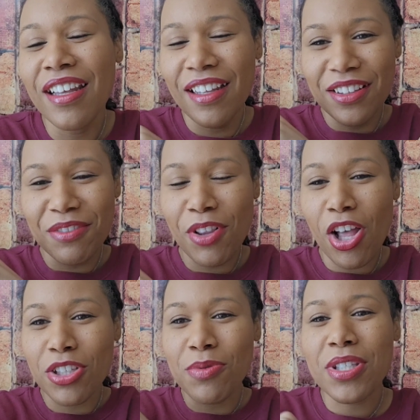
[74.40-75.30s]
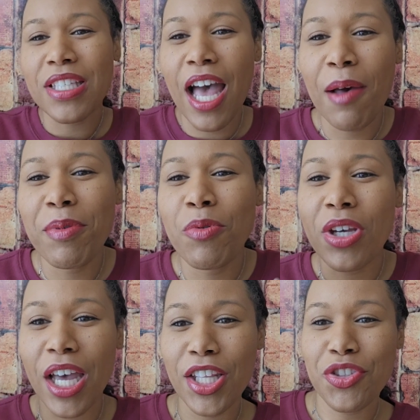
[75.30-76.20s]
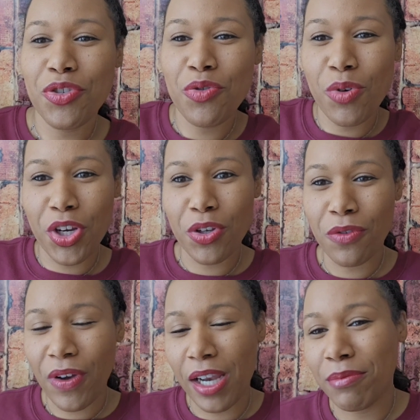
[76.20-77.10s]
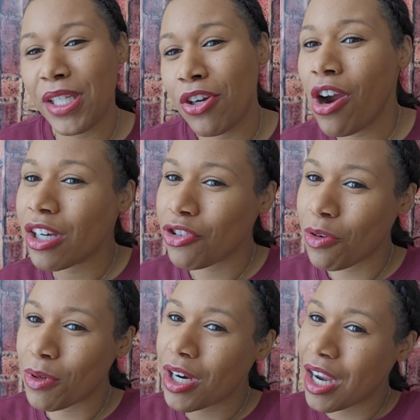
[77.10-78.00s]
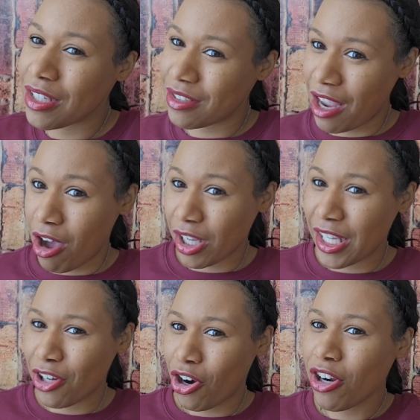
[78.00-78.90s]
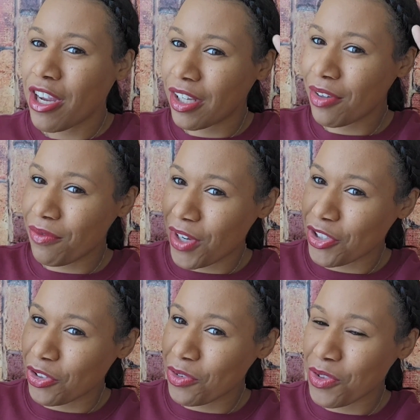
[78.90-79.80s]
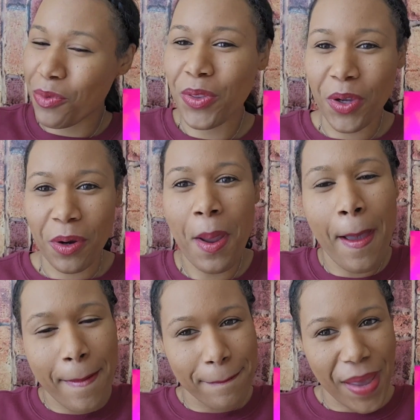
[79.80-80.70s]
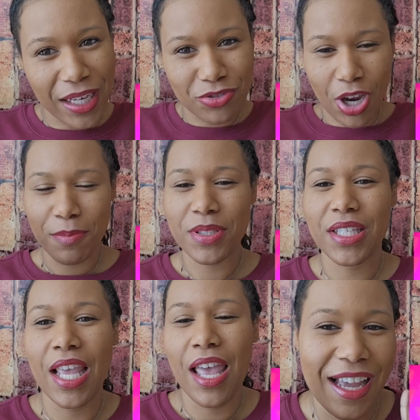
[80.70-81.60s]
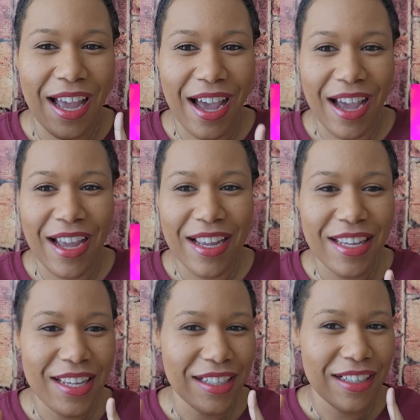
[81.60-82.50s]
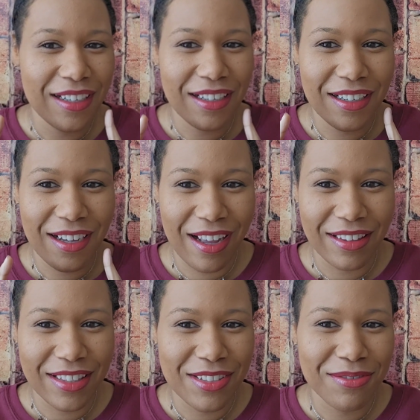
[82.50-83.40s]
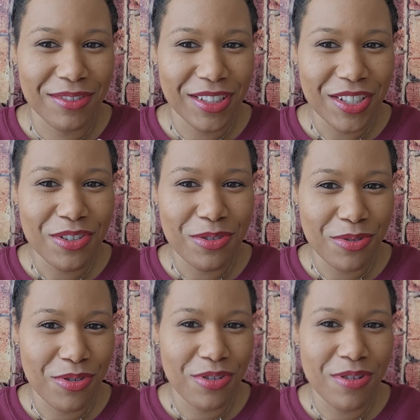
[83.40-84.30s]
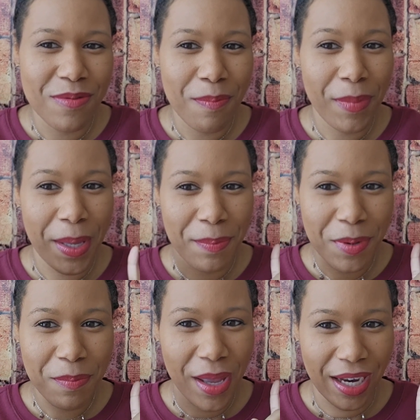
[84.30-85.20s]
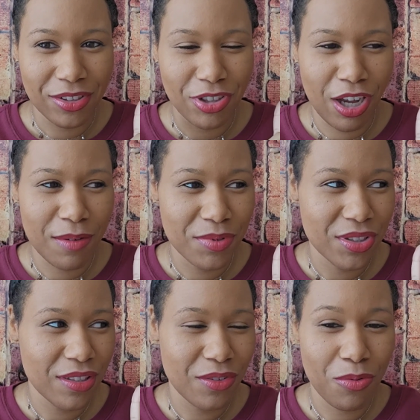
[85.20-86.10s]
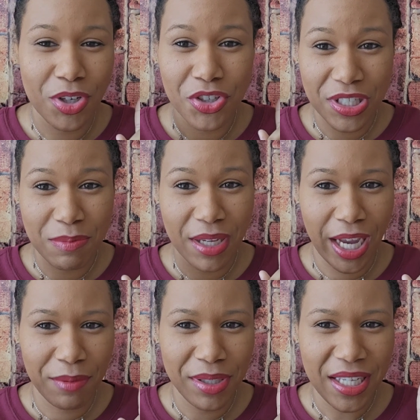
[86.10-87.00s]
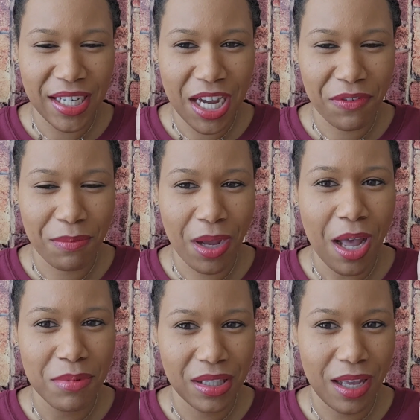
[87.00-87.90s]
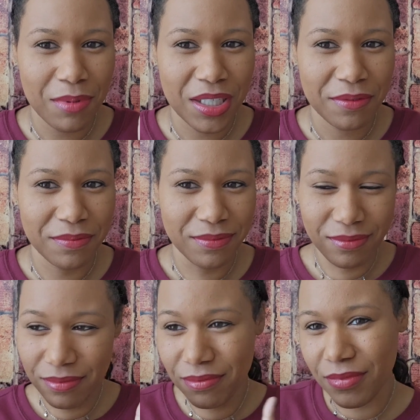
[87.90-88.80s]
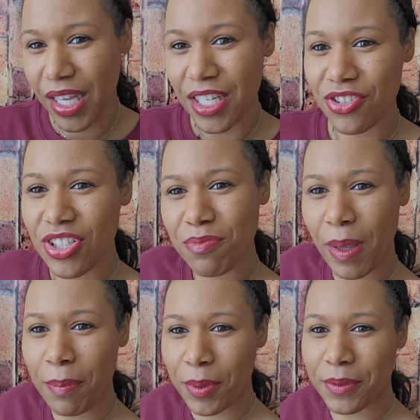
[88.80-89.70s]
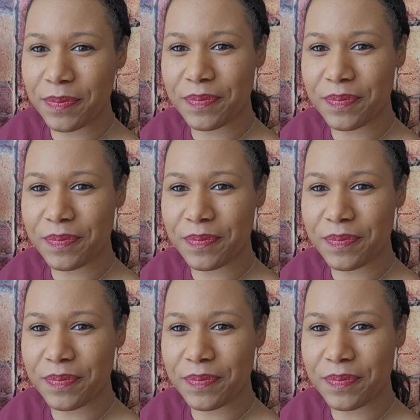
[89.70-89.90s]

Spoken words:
the vlogs will stop and we'll cut to where you find me or October talking in our confessionals with our backdrops. I got these really cool paper backdrops. The one you see behind me, I got from Hobby Lobby. And it's just paper.